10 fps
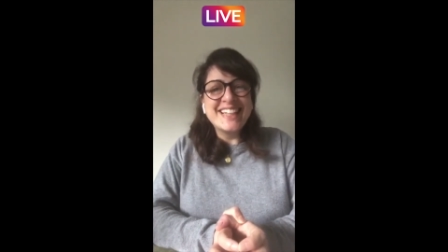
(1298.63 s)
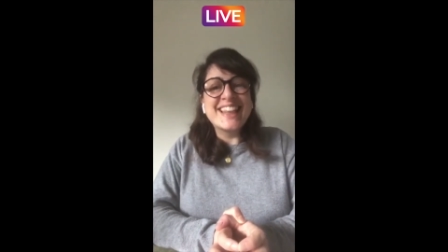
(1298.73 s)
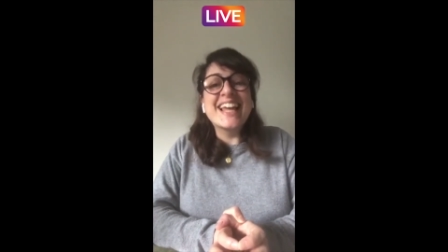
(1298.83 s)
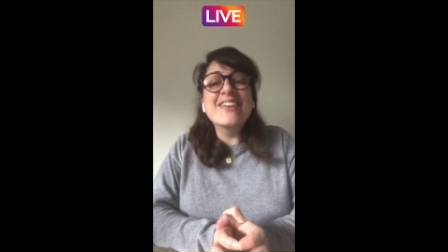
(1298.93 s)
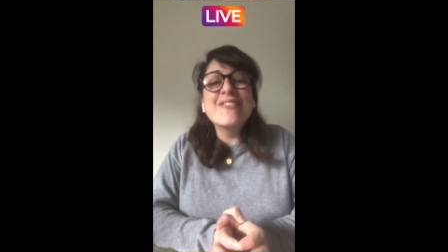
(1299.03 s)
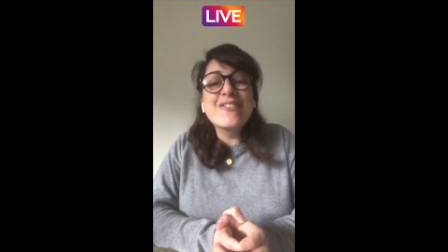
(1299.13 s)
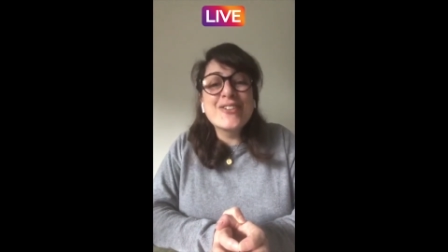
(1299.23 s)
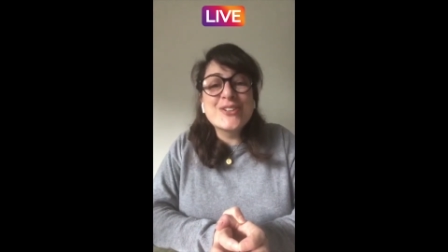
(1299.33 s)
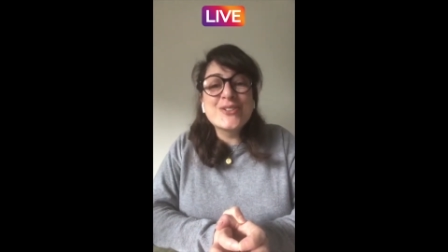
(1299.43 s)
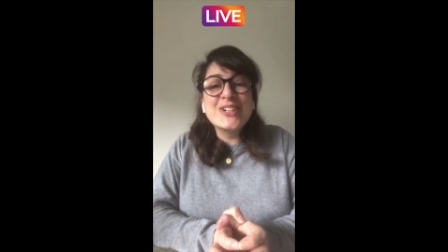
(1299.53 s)
Thank you for
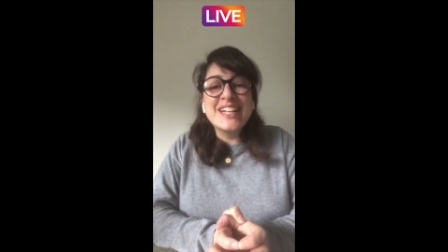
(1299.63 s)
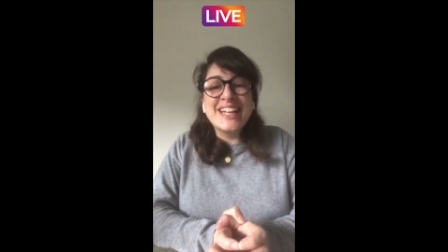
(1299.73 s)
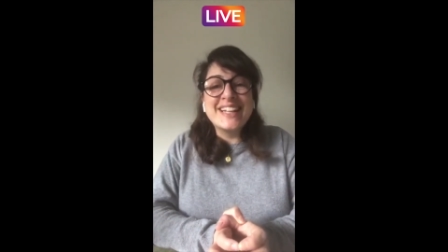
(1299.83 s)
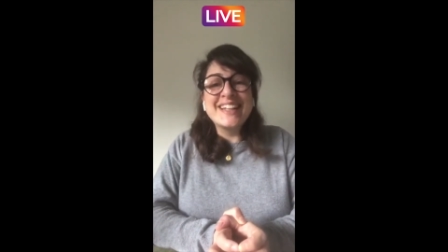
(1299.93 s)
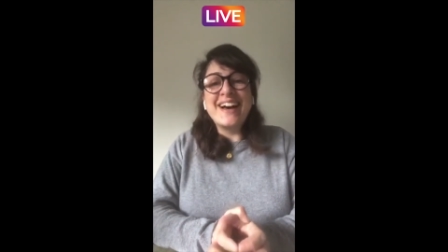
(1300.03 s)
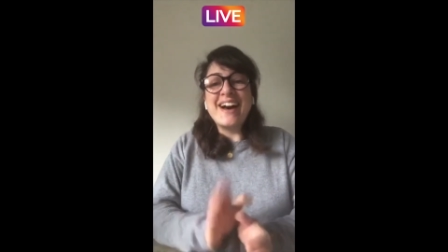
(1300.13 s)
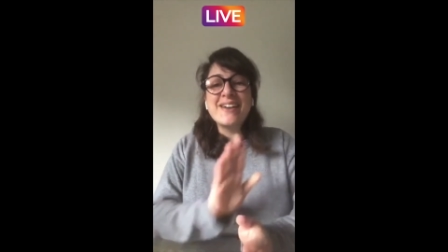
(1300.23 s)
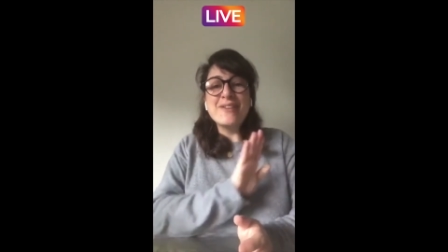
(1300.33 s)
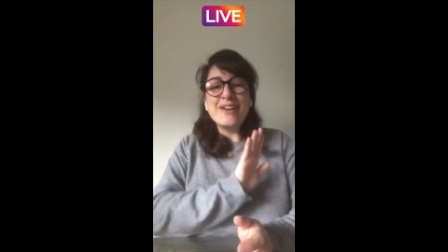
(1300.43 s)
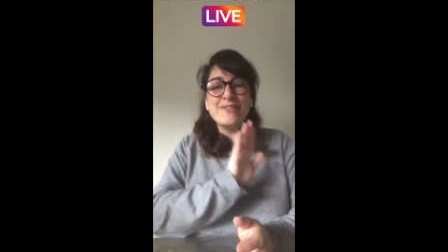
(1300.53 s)
joining. I
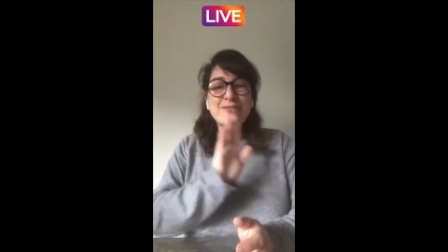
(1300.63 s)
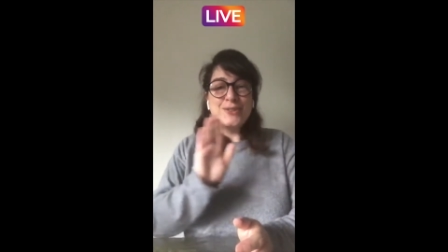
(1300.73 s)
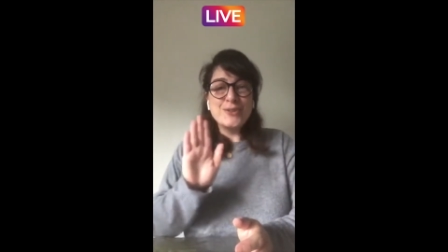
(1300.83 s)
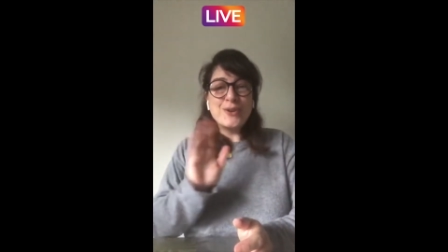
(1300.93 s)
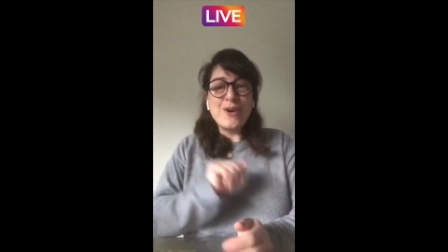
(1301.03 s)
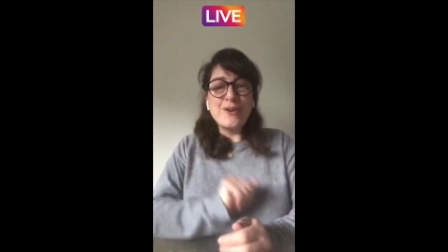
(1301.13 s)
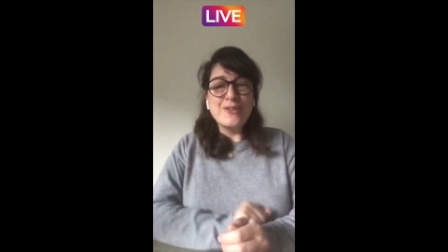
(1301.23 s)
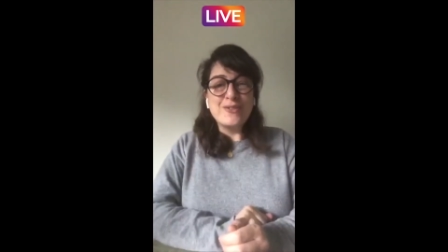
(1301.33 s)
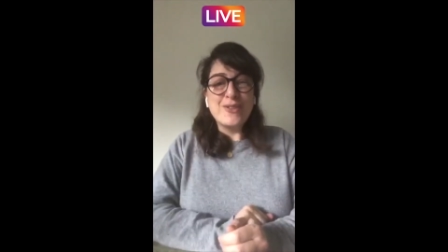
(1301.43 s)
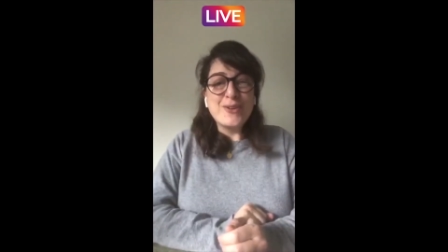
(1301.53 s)
wave to all
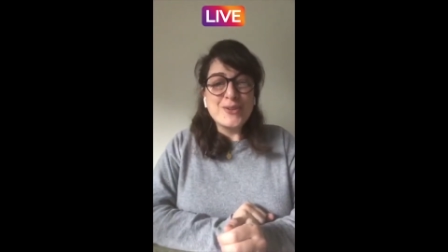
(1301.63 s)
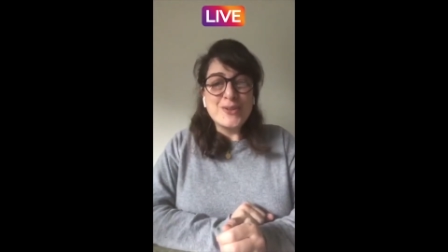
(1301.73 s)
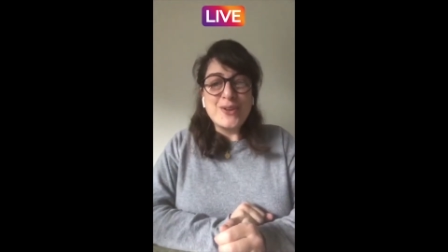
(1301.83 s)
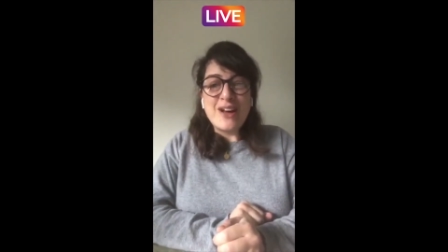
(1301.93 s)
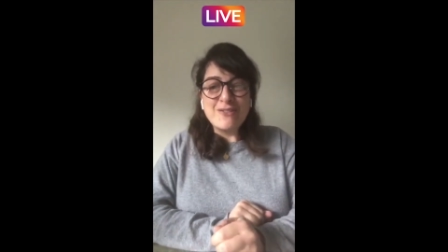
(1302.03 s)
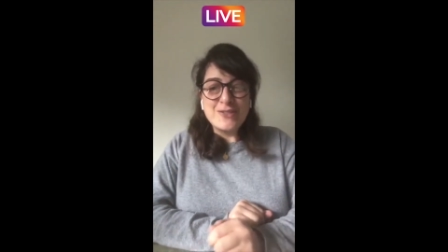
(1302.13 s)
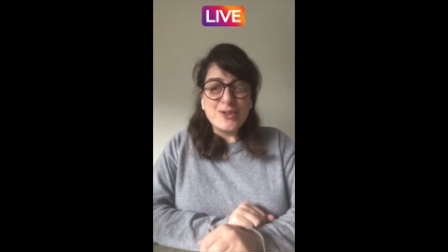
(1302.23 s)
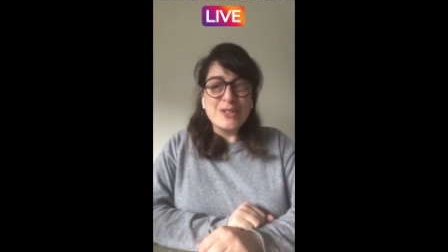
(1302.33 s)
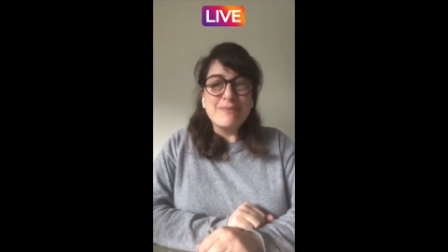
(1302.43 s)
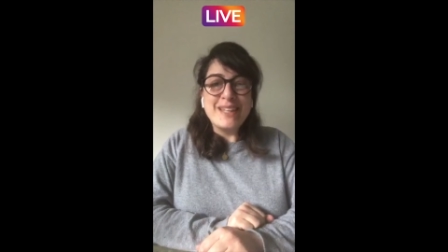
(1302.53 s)
of those who have
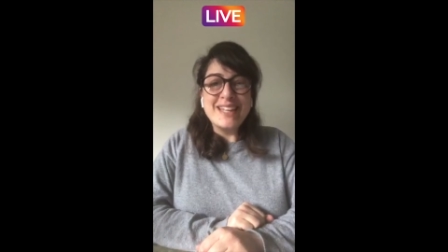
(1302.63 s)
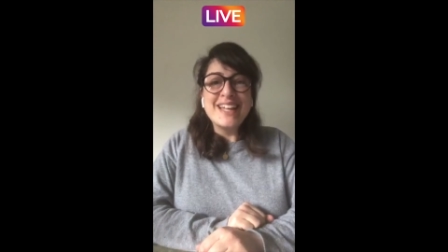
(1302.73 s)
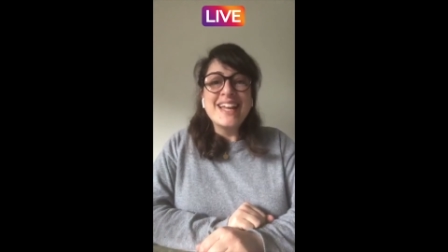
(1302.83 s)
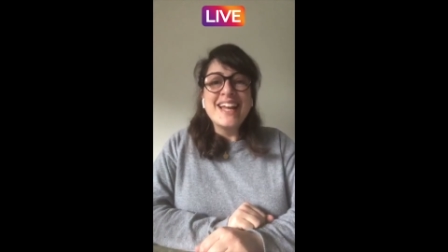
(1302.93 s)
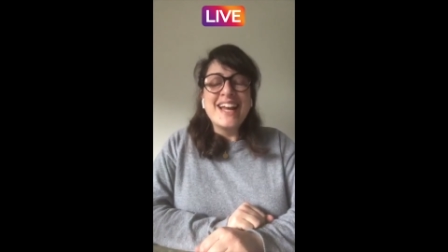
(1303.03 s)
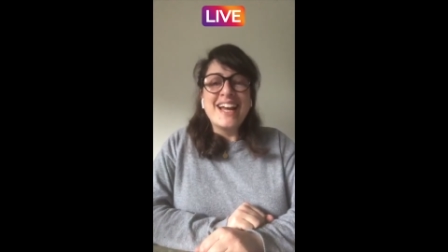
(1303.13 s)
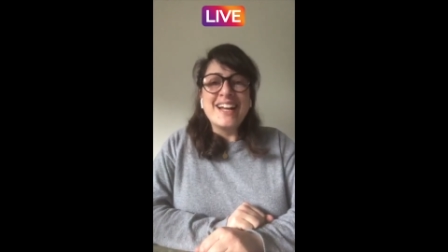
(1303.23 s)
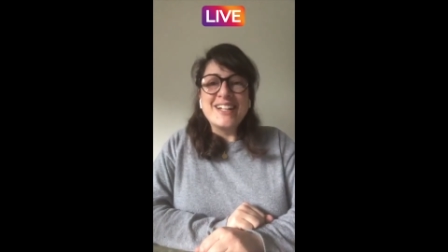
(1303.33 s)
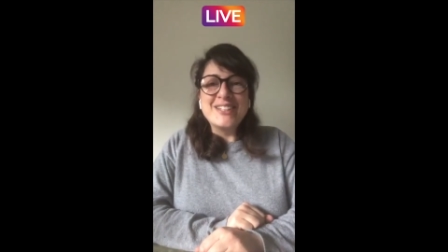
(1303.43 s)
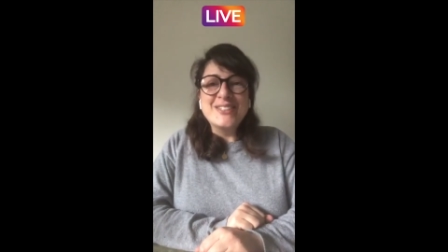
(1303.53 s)
joined me
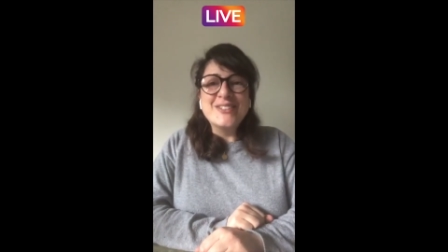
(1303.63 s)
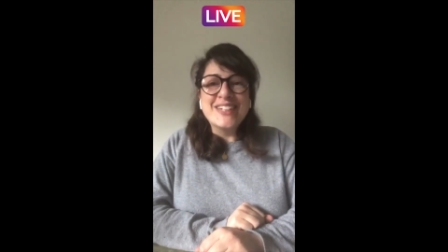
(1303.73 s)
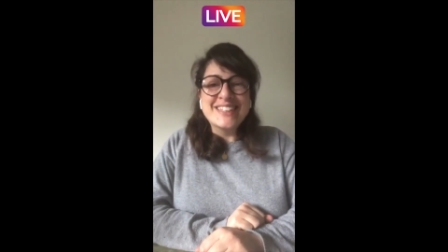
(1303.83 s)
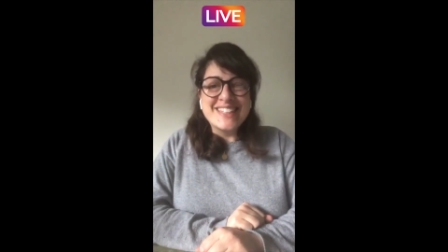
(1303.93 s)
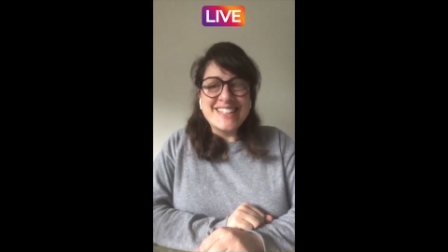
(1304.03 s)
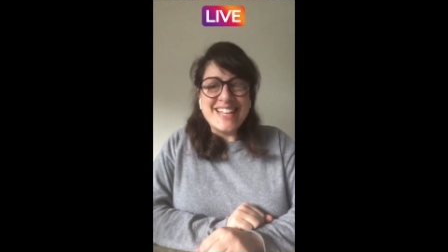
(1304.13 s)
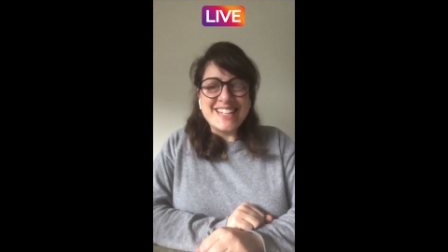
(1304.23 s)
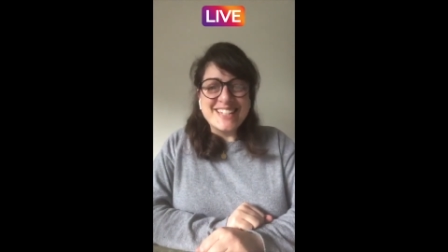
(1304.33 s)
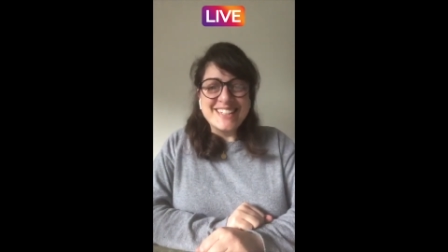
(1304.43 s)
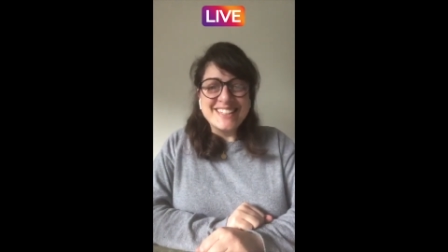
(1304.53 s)
uh, during this
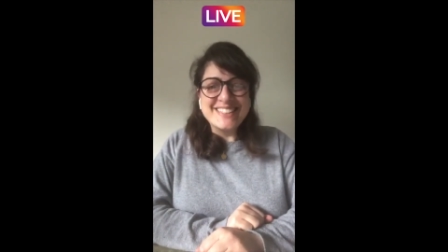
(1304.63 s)
session.